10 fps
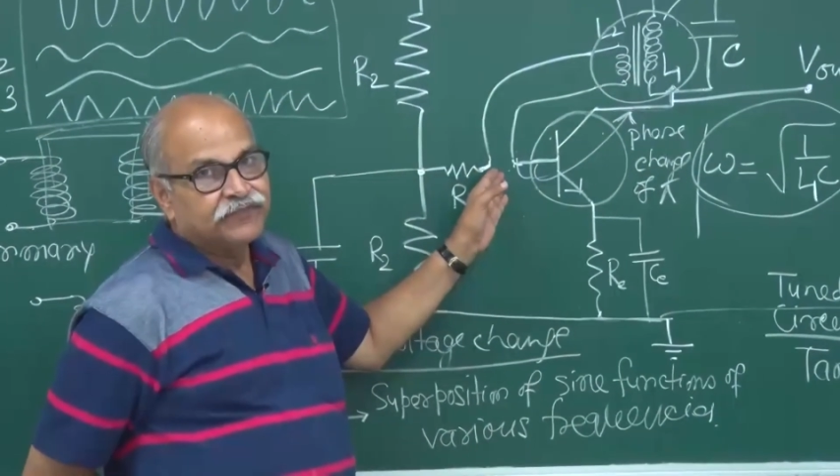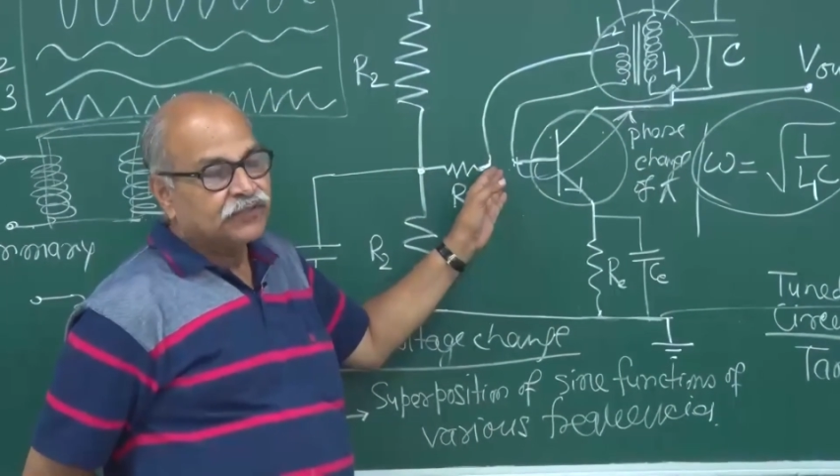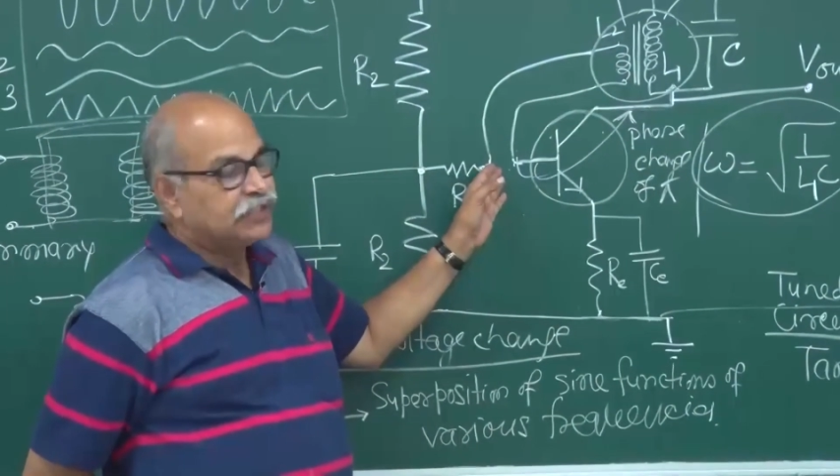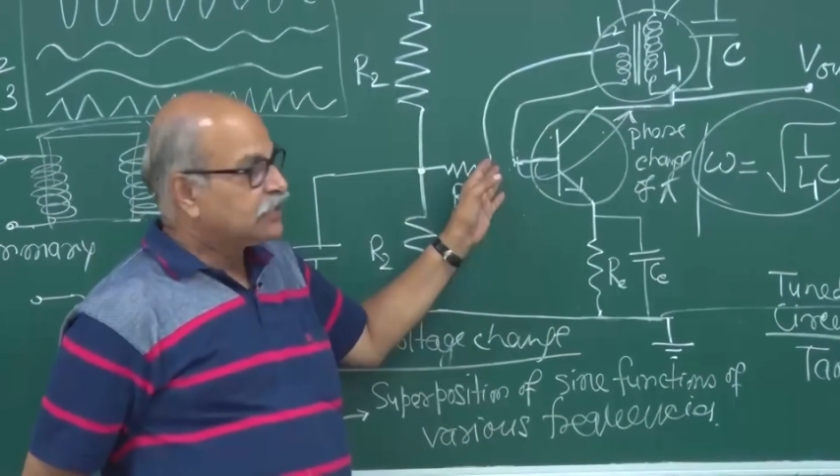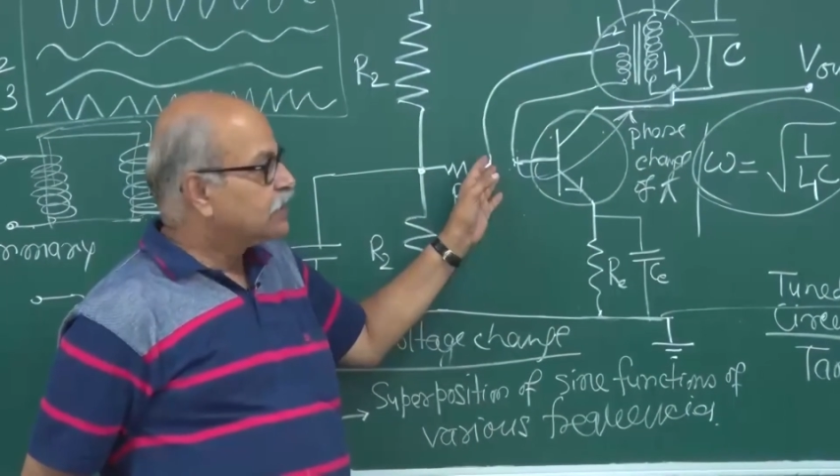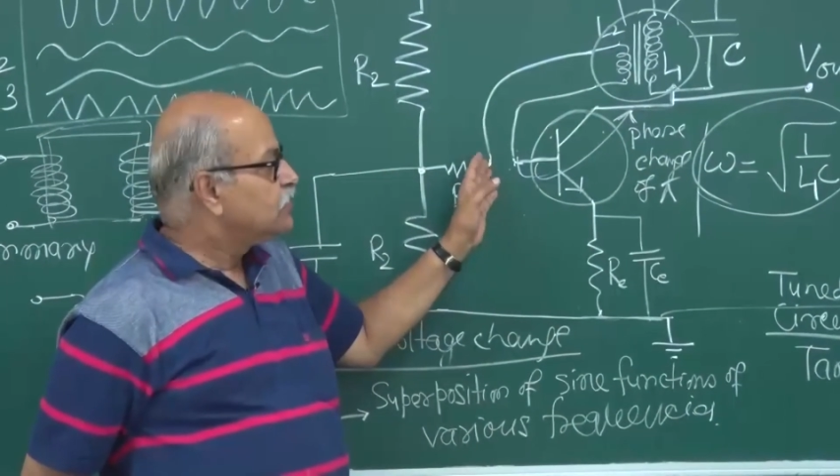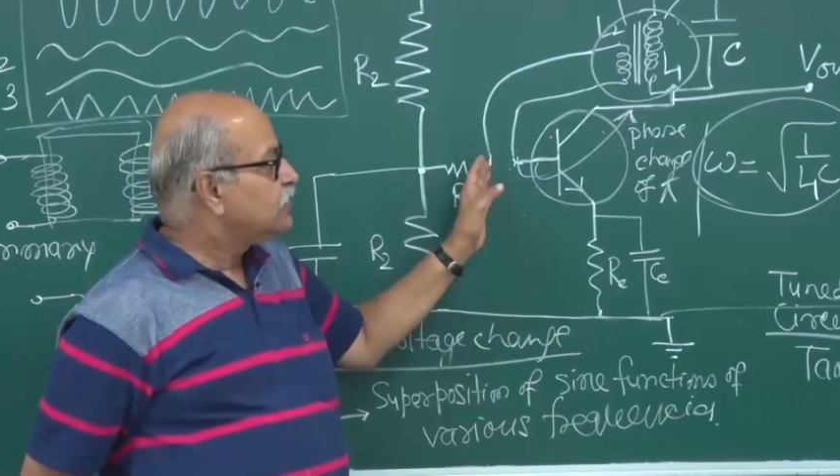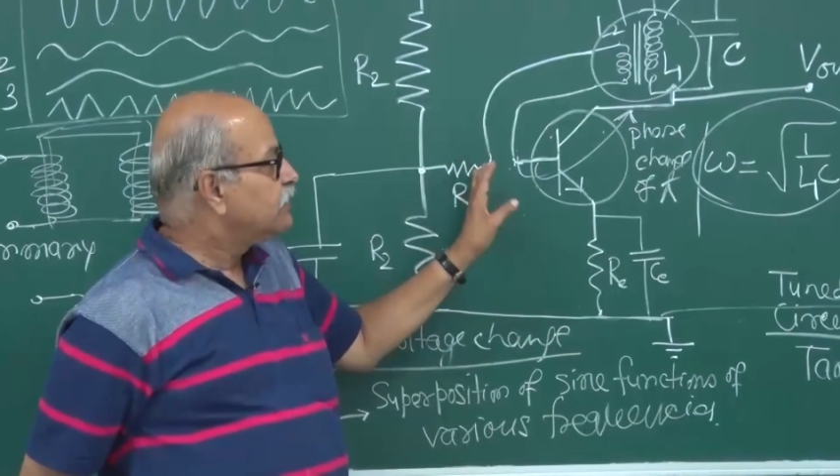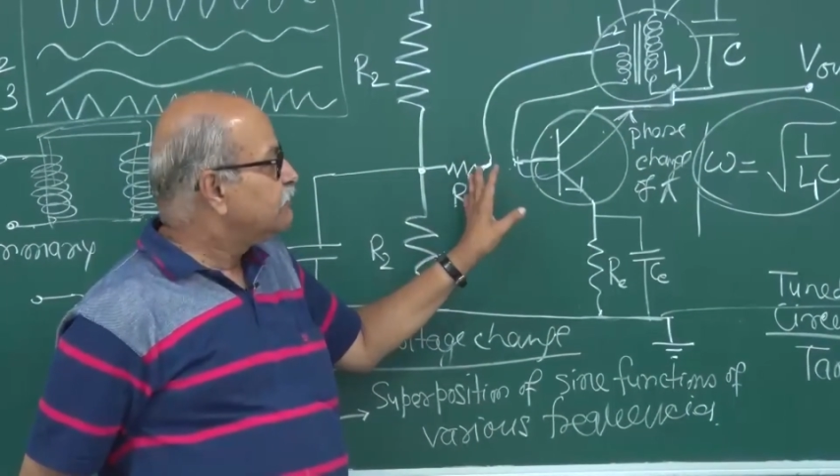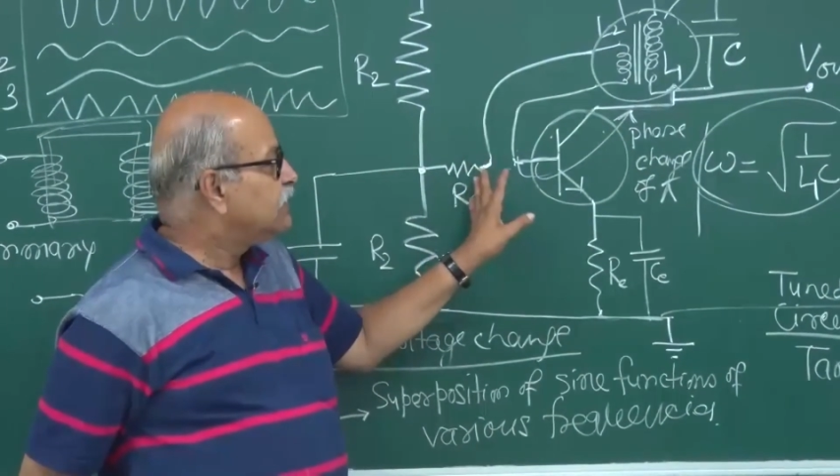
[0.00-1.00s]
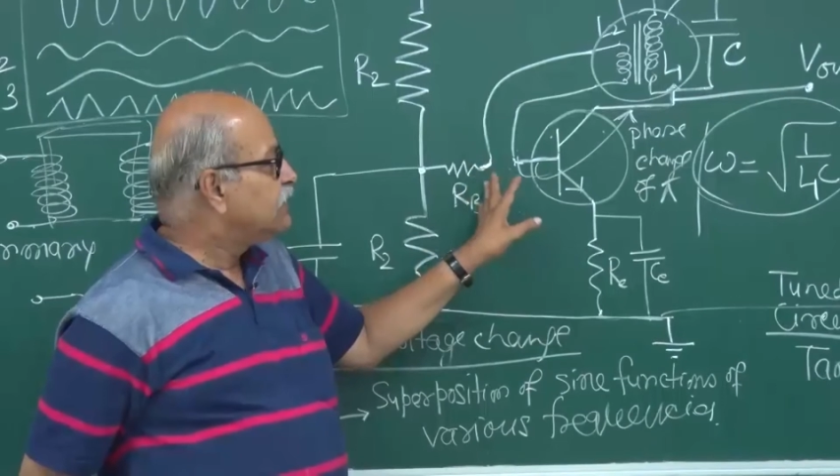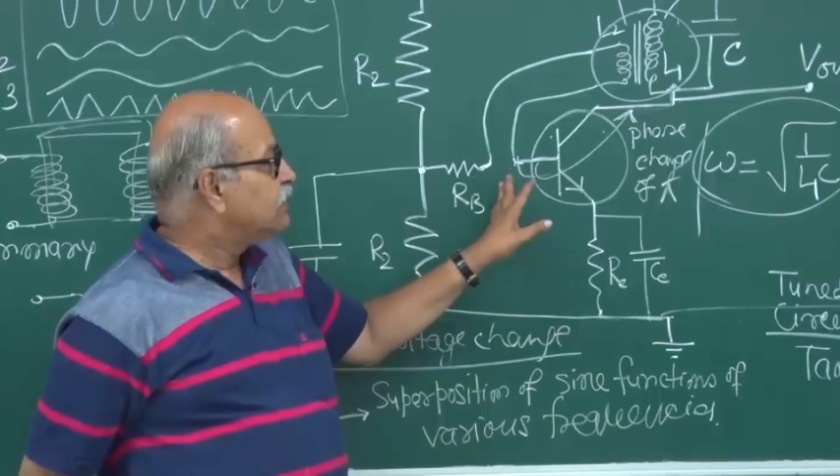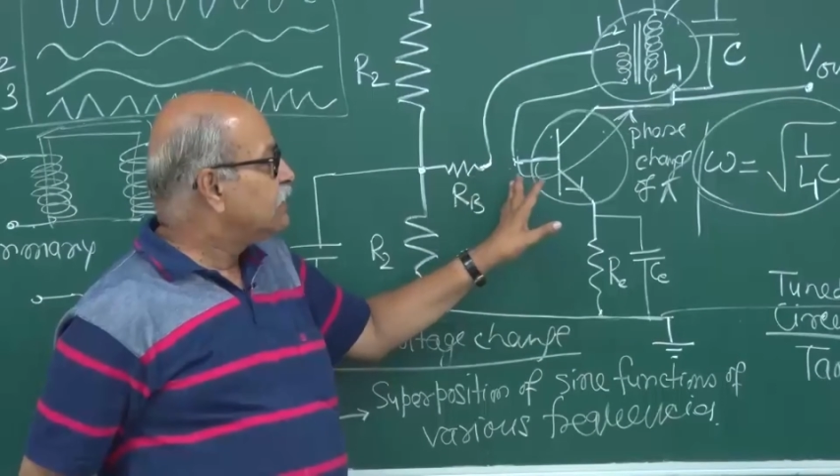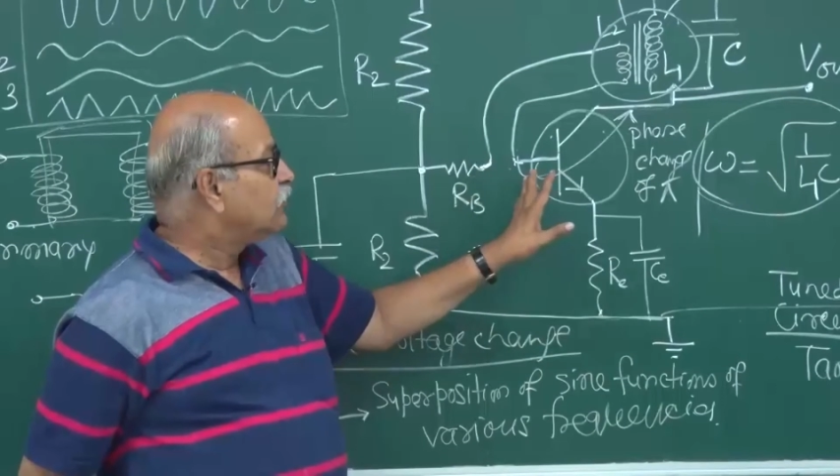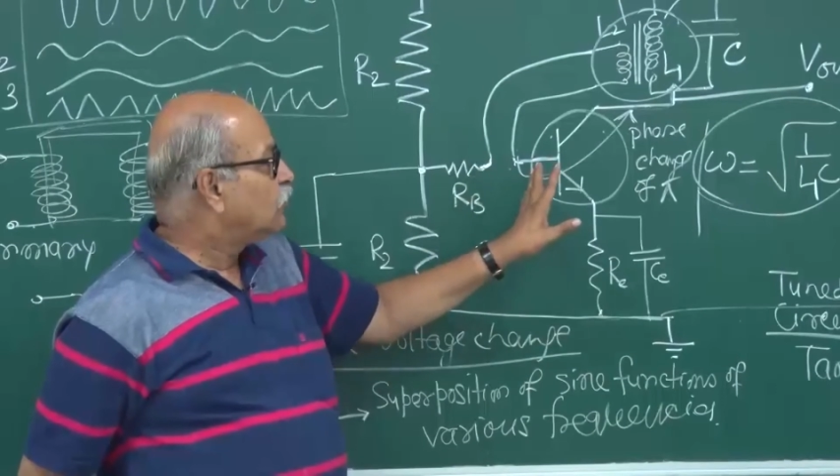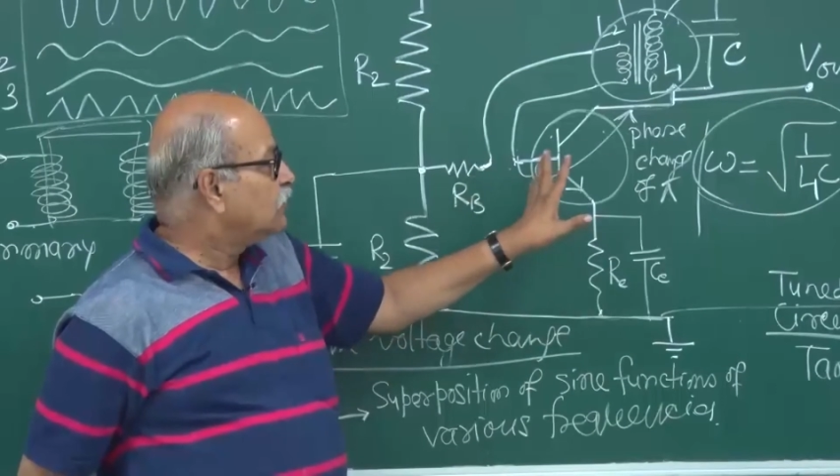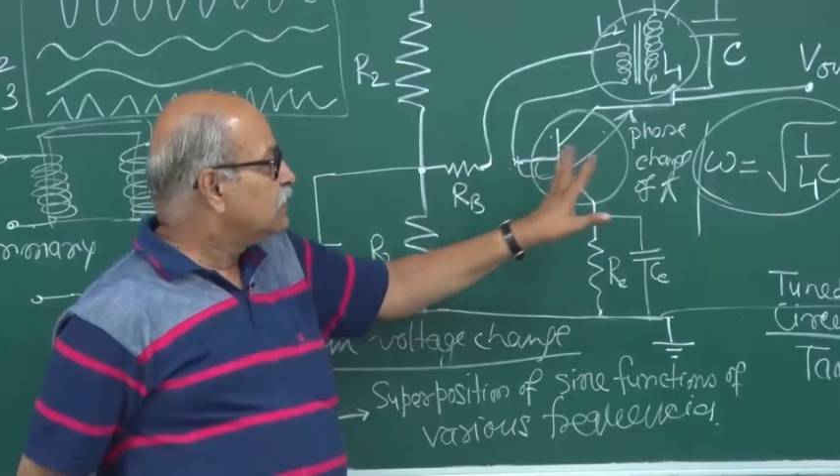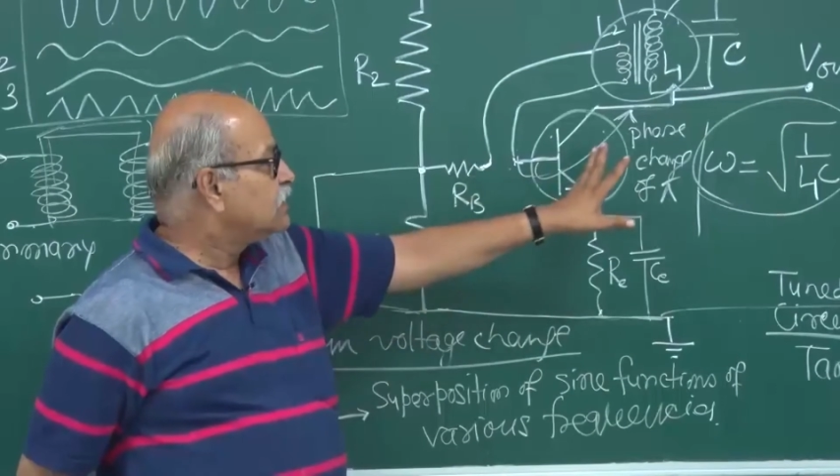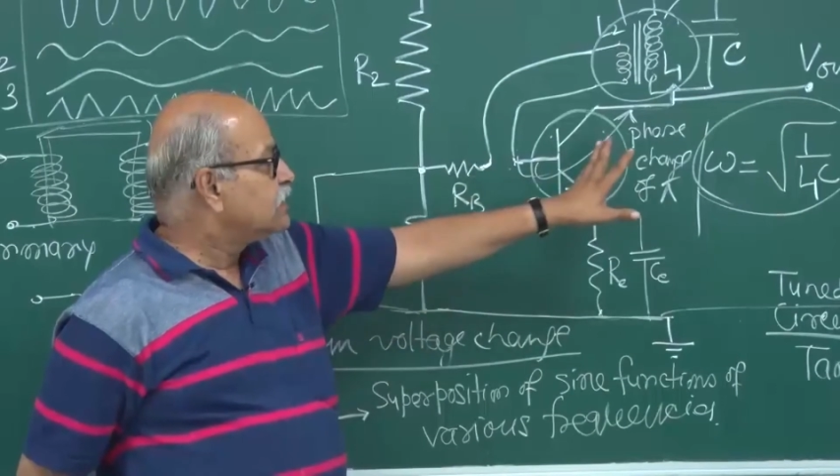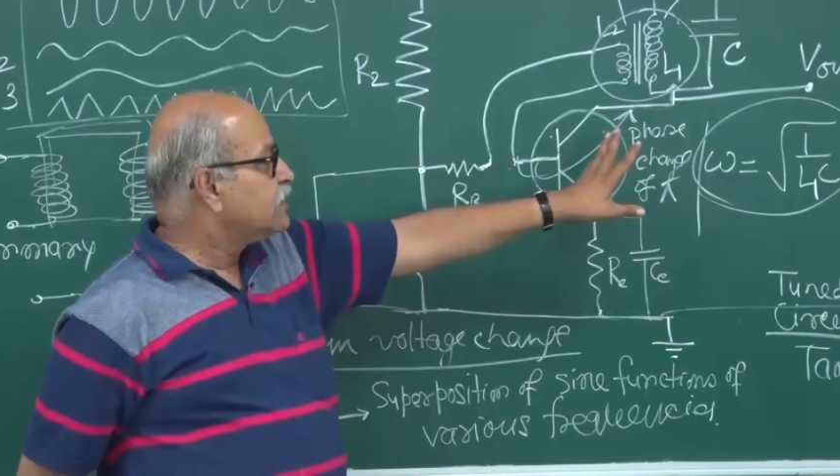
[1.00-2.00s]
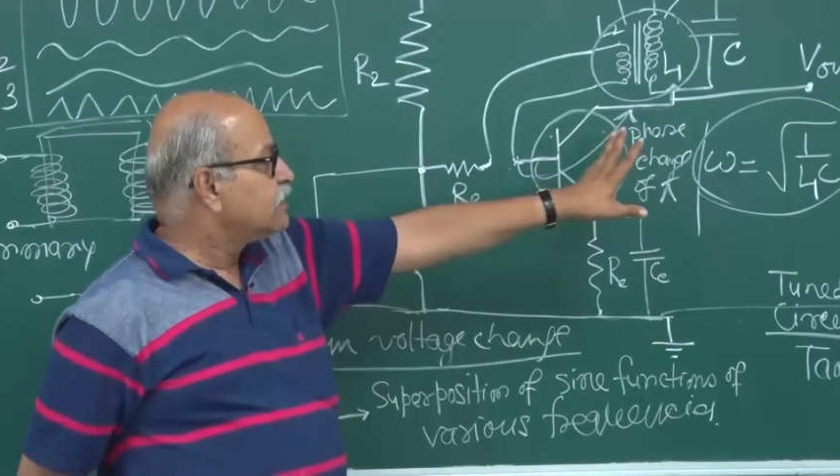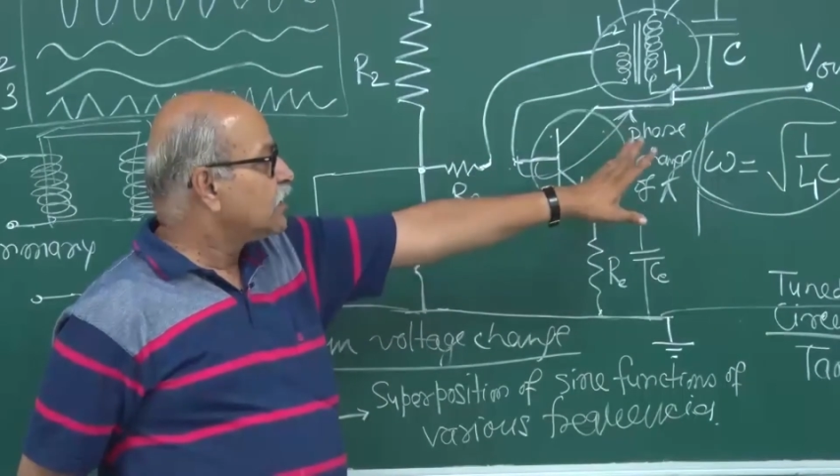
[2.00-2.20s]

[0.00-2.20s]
So essentially we need a constant